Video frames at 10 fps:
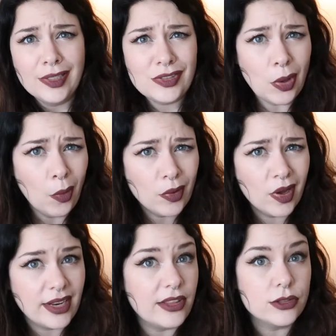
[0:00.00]
So
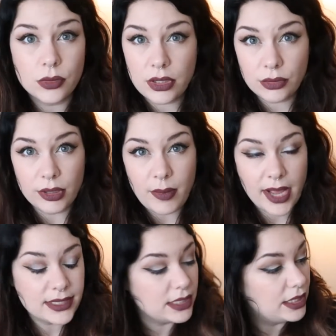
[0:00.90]
good. And there's only 3
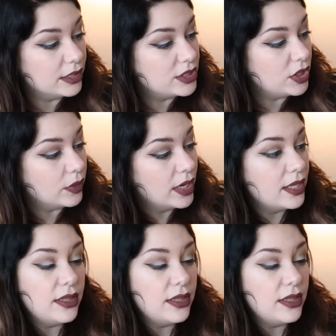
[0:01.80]
mattes in here too.